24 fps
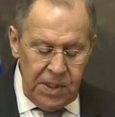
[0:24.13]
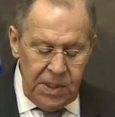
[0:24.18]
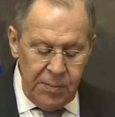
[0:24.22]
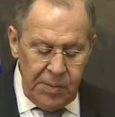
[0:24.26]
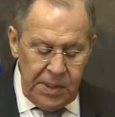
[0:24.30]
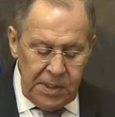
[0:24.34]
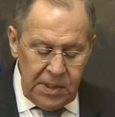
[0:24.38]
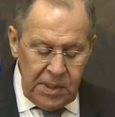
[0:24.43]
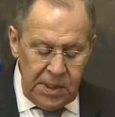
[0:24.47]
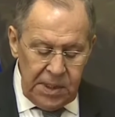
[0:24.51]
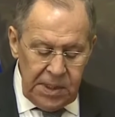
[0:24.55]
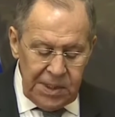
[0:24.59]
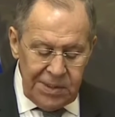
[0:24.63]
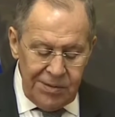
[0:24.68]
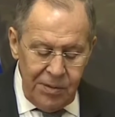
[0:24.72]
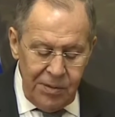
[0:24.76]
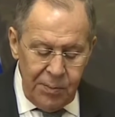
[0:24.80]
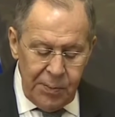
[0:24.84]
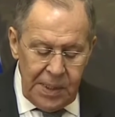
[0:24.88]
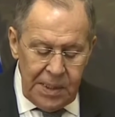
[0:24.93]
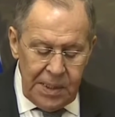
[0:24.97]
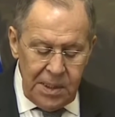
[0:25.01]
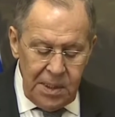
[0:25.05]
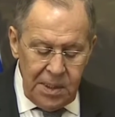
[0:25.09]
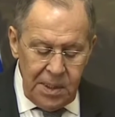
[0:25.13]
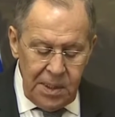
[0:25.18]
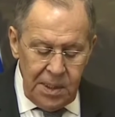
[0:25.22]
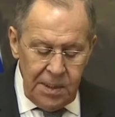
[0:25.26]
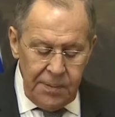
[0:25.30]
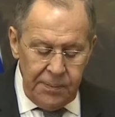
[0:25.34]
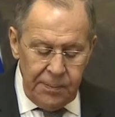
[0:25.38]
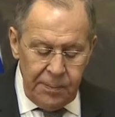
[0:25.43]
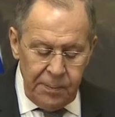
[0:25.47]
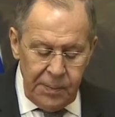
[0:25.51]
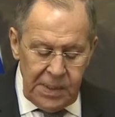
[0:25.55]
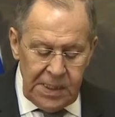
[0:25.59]
We working
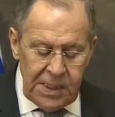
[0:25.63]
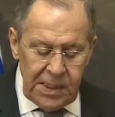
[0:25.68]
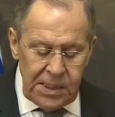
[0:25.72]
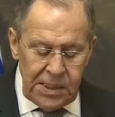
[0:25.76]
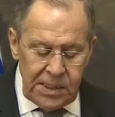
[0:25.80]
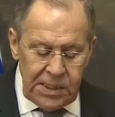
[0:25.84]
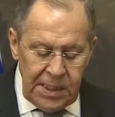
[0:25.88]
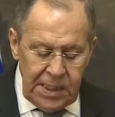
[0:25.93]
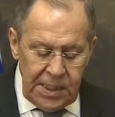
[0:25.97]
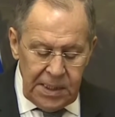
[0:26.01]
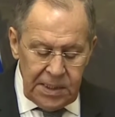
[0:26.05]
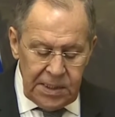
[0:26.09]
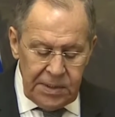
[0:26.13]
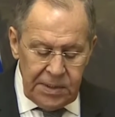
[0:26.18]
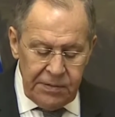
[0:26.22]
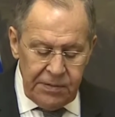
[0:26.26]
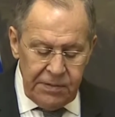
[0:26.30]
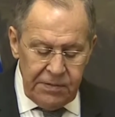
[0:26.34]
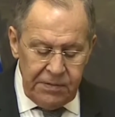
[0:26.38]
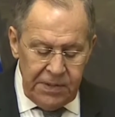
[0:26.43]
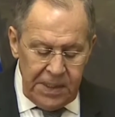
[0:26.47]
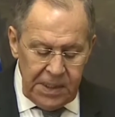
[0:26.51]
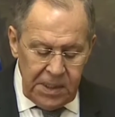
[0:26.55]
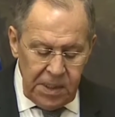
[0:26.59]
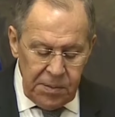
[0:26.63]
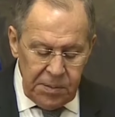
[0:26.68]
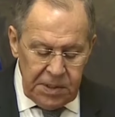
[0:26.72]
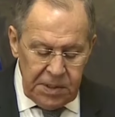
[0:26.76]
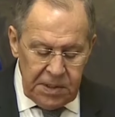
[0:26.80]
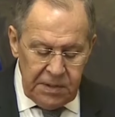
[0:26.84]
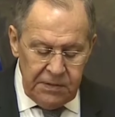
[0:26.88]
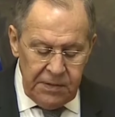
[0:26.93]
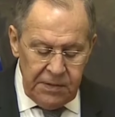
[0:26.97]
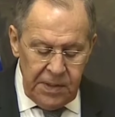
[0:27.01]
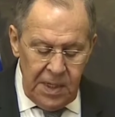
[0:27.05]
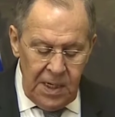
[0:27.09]
actively on cooperation
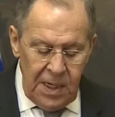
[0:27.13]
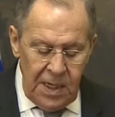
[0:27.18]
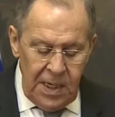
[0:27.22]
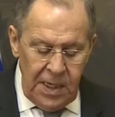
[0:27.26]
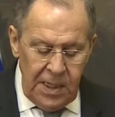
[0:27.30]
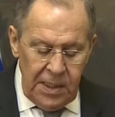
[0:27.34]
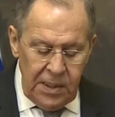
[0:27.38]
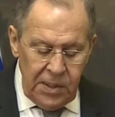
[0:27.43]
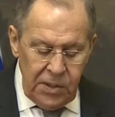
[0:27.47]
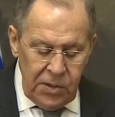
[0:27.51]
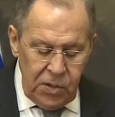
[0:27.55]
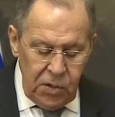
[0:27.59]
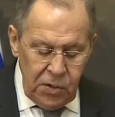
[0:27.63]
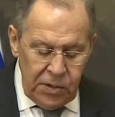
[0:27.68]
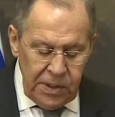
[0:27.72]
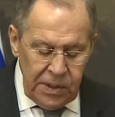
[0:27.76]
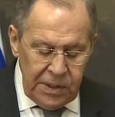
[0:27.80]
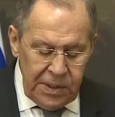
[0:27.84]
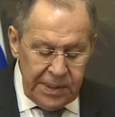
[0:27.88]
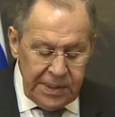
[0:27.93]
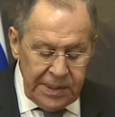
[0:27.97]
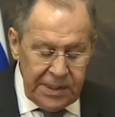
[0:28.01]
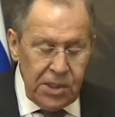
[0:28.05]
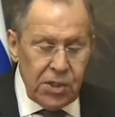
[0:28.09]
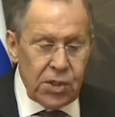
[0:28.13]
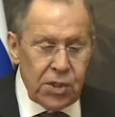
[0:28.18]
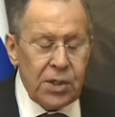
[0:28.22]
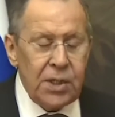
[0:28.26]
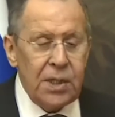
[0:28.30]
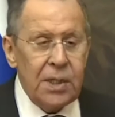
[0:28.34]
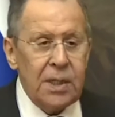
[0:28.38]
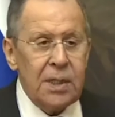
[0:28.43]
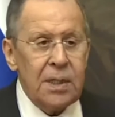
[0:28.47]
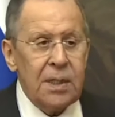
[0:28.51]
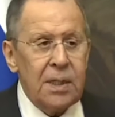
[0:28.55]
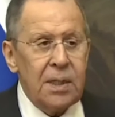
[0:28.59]

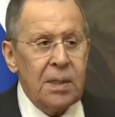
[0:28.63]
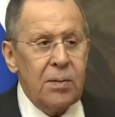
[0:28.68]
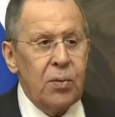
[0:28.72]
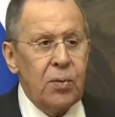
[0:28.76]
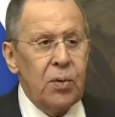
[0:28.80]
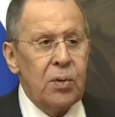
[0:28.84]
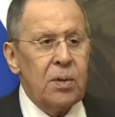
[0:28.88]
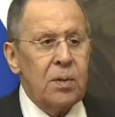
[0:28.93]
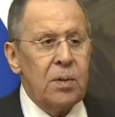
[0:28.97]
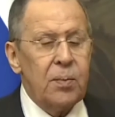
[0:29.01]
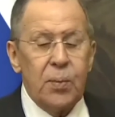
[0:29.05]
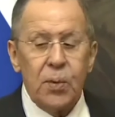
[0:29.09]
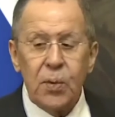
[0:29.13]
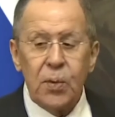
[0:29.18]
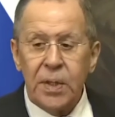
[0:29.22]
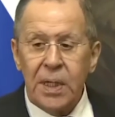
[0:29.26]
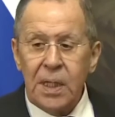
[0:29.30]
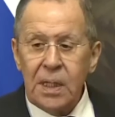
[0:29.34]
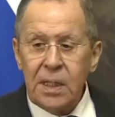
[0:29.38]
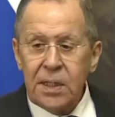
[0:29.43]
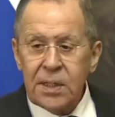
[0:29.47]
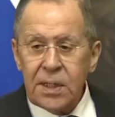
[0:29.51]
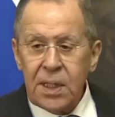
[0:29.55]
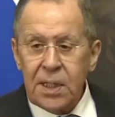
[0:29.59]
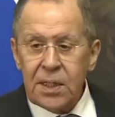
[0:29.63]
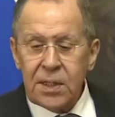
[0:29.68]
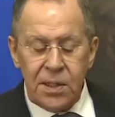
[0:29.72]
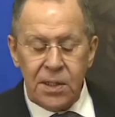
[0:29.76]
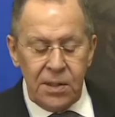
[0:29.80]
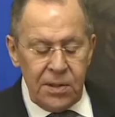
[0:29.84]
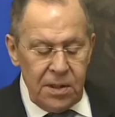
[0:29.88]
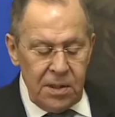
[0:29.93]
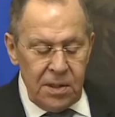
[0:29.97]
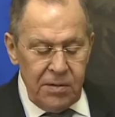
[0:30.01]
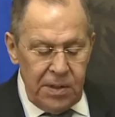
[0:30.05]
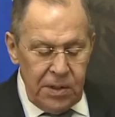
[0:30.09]
among departments and ministries,
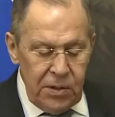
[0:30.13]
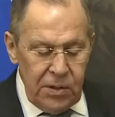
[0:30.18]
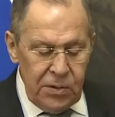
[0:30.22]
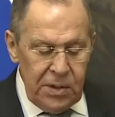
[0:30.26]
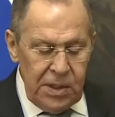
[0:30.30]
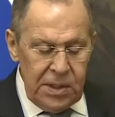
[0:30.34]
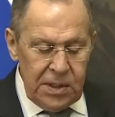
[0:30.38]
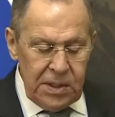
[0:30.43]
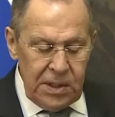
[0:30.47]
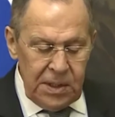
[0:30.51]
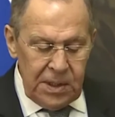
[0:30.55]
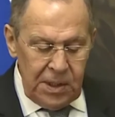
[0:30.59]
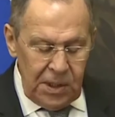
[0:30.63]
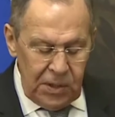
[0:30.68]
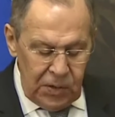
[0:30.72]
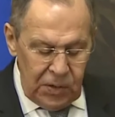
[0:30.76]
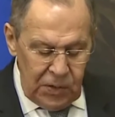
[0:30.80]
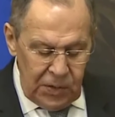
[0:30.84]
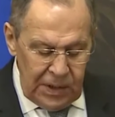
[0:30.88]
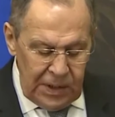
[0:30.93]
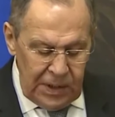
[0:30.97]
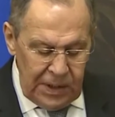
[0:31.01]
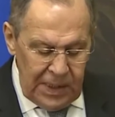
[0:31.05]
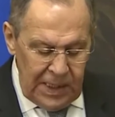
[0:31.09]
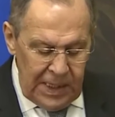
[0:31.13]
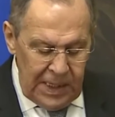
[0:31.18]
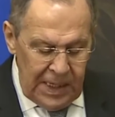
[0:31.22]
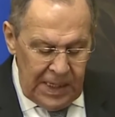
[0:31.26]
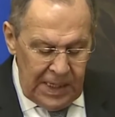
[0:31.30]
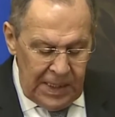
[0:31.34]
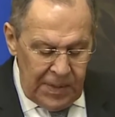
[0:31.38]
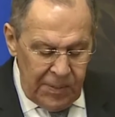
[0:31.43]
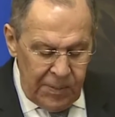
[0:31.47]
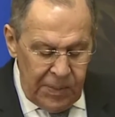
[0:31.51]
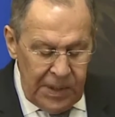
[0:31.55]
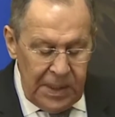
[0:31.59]
we work actively on
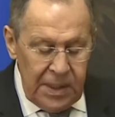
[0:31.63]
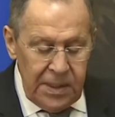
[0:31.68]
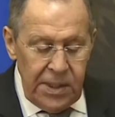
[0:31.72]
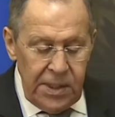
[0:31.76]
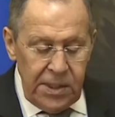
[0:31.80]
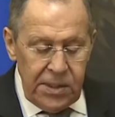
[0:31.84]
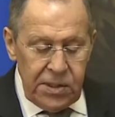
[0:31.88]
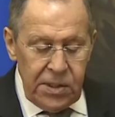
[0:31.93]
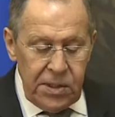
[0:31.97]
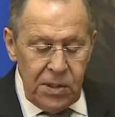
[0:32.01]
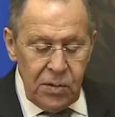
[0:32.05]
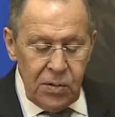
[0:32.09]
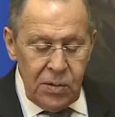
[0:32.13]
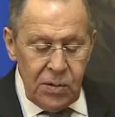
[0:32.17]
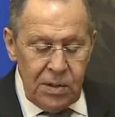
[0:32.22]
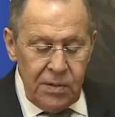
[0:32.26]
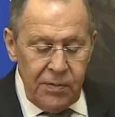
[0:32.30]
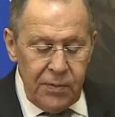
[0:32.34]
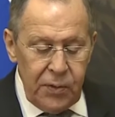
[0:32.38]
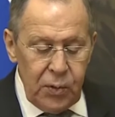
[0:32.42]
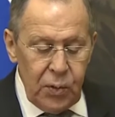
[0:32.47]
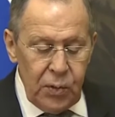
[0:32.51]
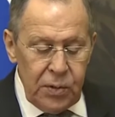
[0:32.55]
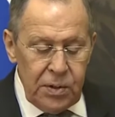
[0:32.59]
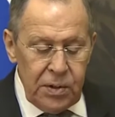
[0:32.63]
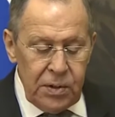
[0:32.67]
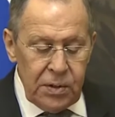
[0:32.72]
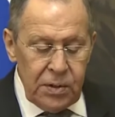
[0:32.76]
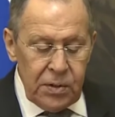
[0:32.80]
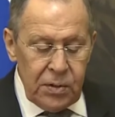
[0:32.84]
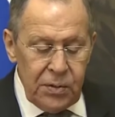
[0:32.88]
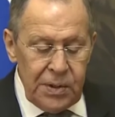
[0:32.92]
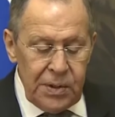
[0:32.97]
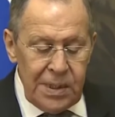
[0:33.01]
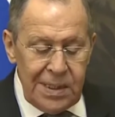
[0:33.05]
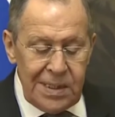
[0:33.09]
reaching
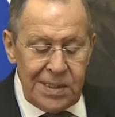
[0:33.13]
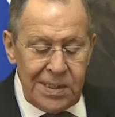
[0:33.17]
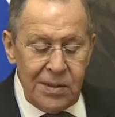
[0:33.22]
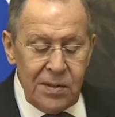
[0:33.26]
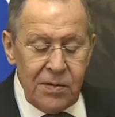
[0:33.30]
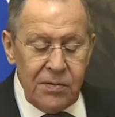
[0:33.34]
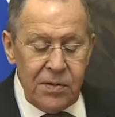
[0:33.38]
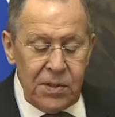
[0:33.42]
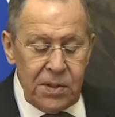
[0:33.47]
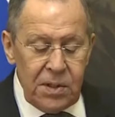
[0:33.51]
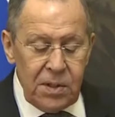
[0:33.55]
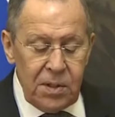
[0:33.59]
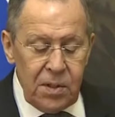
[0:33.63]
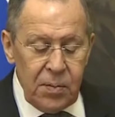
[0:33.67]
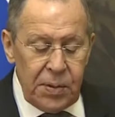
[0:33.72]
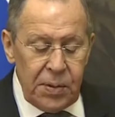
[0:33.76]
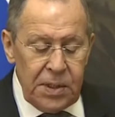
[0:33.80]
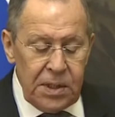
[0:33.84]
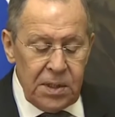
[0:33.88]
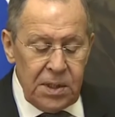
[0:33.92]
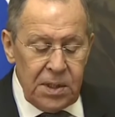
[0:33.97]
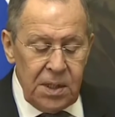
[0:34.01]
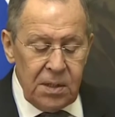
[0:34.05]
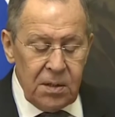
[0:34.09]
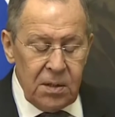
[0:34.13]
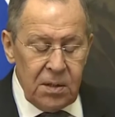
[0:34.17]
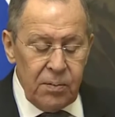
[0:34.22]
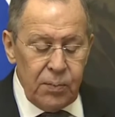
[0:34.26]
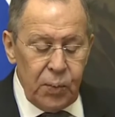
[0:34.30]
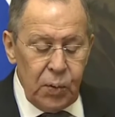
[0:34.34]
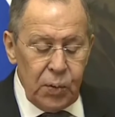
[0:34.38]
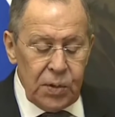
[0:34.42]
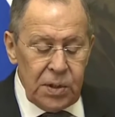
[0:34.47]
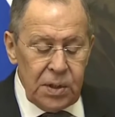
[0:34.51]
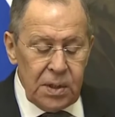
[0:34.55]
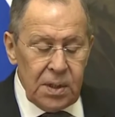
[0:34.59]
implement, implementing agreements
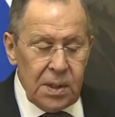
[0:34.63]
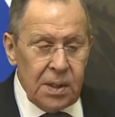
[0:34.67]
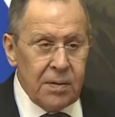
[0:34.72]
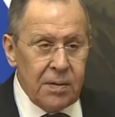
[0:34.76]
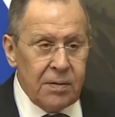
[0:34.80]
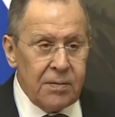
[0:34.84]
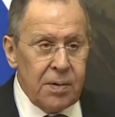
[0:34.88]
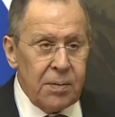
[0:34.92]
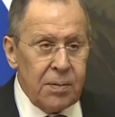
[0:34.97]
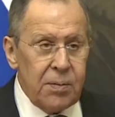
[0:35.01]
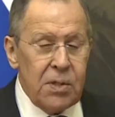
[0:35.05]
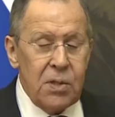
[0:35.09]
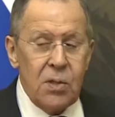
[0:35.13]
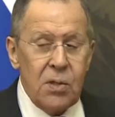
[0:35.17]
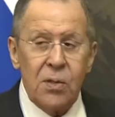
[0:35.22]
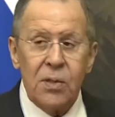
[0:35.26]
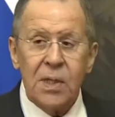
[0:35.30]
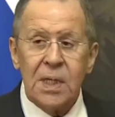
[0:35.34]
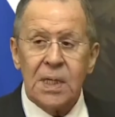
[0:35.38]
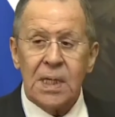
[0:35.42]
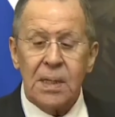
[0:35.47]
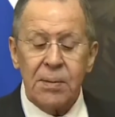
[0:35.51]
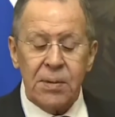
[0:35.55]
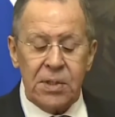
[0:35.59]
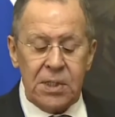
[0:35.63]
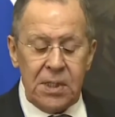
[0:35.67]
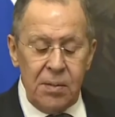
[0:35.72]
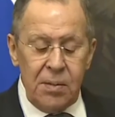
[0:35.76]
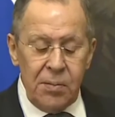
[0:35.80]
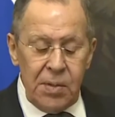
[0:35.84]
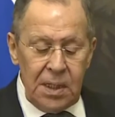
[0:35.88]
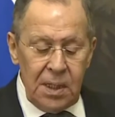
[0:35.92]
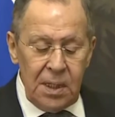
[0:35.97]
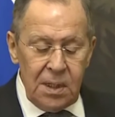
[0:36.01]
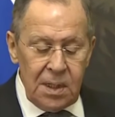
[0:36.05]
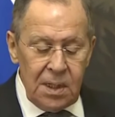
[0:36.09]
reached during the state visit of
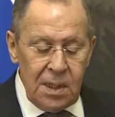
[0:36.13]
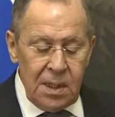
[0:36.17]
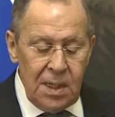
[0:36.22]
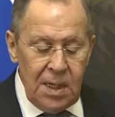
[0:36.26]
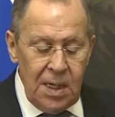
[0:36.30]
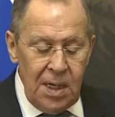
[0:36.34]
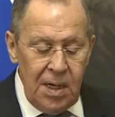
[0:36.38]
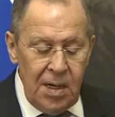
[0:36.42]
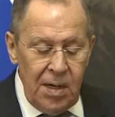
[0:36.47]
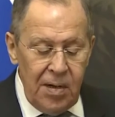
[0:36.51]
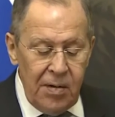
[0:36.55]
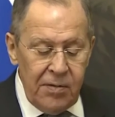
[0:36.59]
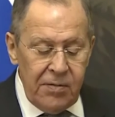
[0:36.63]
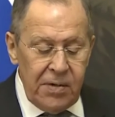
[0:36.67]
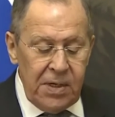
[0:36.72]
President Putin to